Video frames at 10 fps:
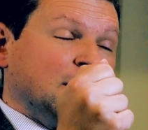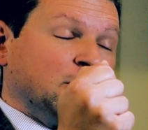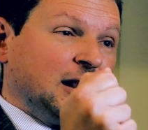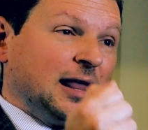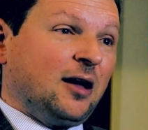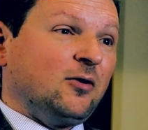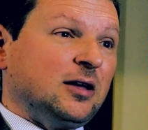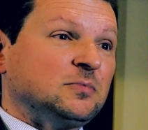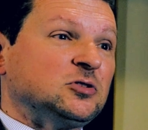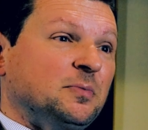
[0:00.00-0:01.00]
that would allow
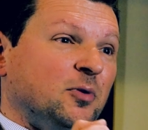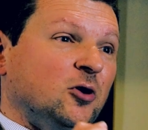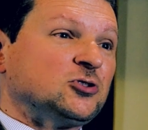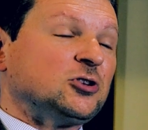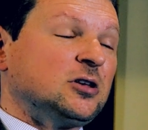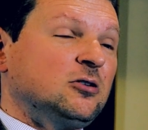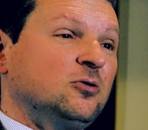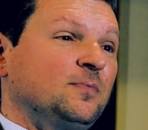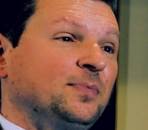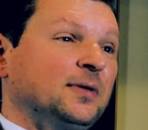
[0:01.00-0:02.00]
him to
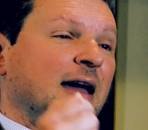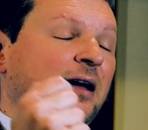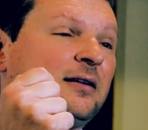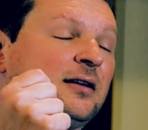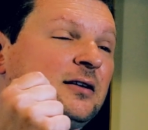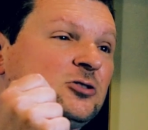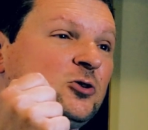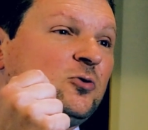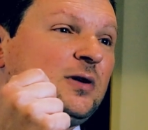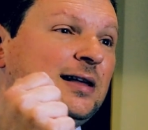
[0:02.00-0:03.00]
persecute and
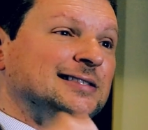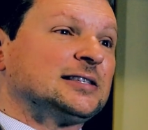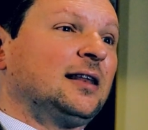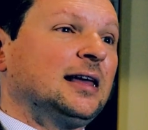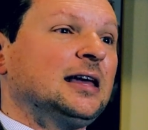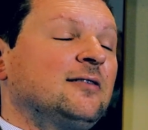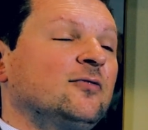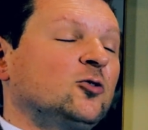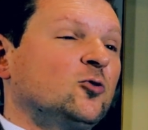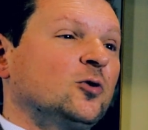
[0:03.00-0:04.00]
to
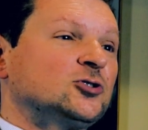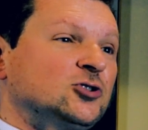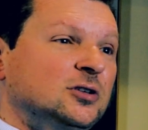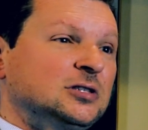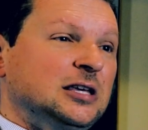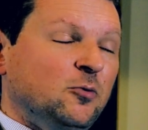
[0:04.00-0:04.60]
enslave Christians.